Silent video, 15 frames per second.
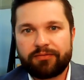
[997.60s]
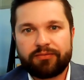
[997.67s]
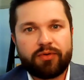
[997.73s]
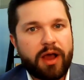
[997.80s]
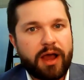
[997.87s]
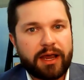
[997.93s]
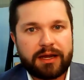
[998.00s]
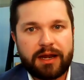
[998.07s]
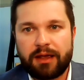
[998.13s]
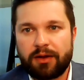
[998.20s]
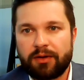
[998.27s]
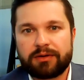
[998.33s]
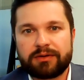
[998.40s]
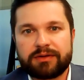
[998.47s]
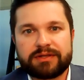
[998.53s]
on Friday
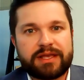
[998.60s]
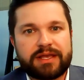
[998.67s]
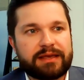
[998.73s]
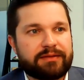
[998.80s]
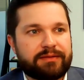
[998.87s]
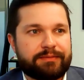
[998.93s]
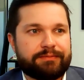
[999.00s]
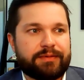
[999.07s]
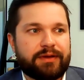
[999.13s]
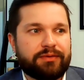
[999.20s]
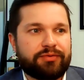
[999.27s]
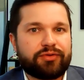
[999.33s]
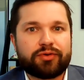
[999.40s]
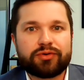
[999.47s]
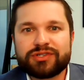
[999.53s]
or the days
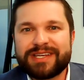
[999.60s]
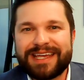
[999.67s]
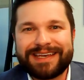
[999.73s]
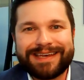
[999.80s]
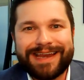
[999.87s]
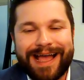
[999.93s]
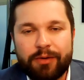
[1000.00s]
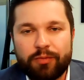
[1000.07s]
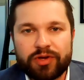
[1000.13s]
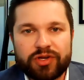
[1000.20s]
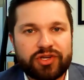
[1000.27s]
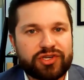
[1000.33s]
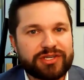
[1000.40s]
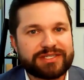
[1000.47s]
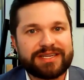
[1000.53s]
on Thursday night where
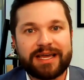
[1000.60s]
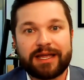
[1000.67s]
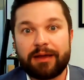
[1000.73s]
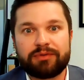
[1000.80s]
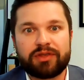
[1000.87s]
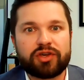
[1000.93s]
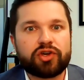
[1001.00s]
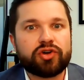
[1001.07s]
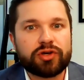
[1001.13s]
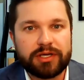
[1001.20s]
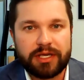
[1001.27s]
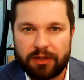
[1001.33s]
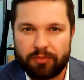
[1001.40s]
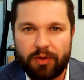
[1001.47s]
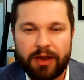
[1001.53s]
you're just not up to
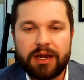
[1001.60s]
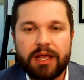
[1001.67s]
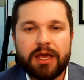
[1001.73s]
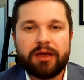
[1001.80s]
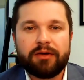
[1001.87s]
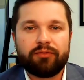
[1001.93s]
cooking, right?